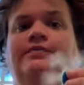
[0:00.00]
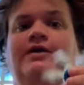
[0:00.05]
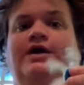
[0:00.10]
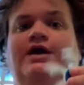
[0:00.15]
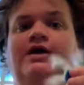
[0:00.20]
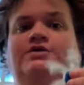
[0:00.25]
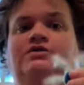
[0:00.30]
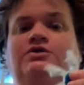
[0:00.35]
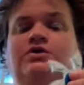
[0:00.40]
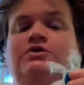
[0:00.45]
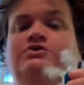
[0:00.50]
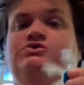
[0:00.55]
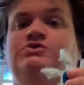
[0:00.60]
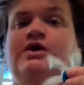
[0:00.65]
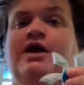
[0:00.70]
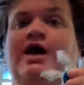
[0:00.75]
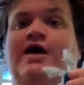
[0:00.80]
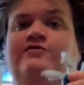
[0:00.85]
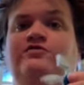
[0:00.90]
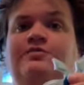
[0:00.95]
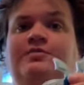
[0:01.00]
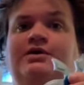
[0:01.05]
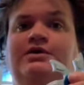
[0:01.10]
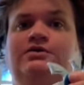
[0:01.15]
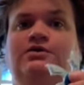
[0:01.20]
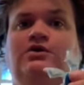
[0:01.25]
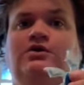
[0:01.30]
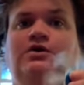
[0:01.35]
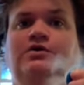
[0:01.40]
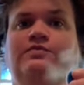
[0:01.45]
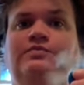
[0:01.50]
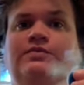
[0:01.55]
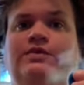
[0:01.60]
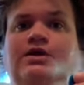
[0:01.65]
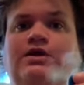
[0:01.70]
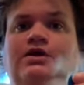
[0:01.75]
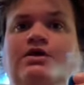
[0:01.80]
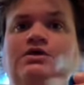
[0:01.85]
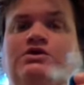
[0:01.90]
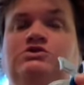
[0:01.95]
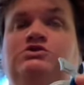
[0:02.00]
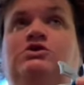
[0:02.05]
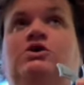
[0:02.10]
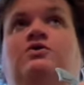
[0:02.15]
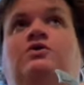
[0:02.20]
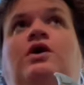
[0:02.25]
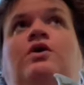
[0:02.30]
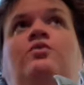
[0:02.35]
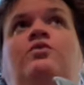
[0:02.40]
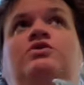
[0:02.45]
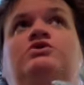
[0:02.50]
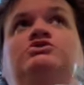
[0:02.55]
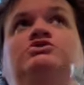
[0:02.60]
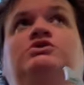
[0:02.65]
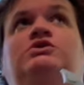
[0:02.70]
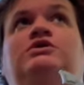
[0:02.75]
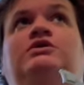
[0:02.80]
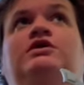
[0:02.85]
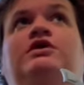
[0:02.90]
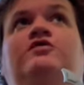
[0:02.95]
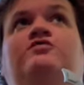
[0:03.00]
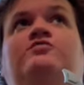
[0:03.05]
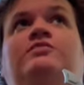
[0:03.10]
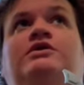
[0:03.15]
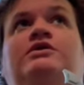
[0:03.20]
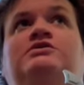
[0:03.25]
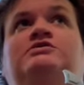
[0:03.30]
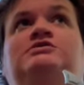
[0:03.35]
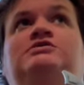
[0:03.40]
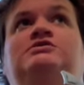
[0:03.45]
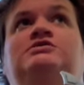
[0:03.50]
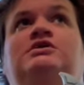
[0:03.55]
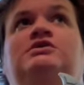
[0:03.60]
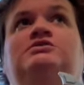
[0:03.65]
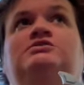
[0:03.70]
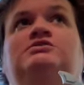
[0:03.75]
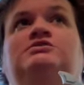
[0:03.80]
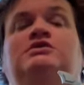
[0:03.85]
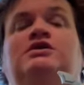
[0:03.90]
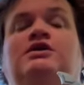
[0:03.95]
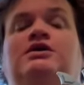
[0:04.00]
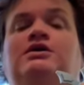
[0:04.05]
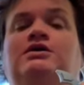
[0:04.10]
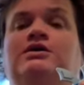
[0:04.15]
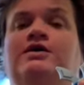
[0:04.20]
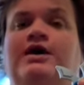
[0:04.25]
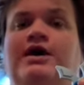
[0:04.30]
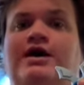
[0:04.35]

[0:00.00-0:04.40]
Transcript: Eighth notes are half a beat long. So I want you to give me 16